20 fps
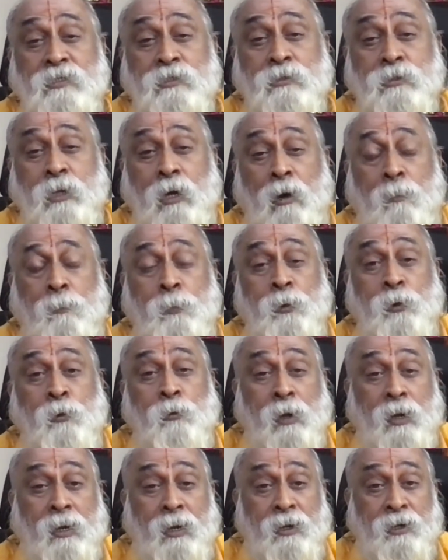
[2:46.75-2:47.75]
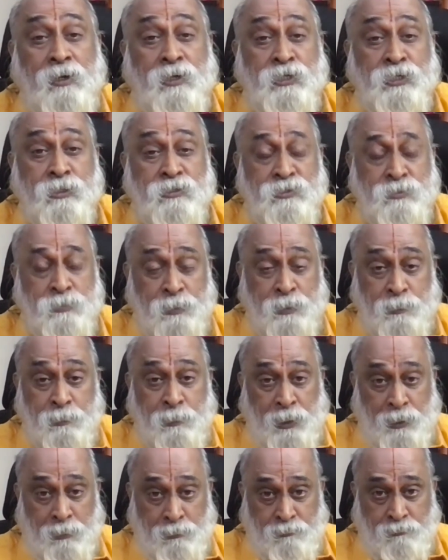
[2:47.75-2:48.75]
stop your connections with
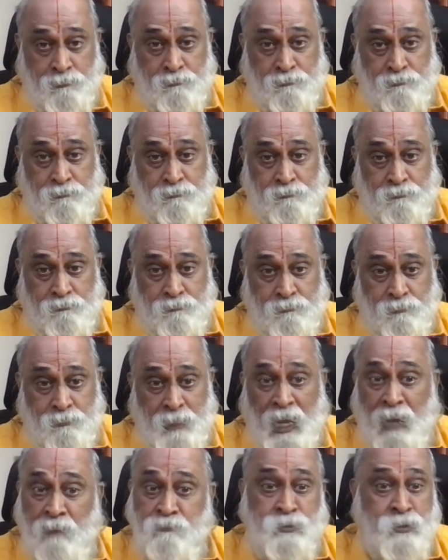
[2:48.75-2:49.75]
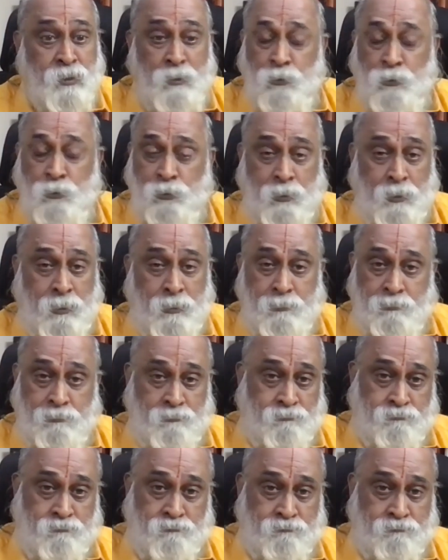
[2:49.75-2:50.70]
me. Absolutely.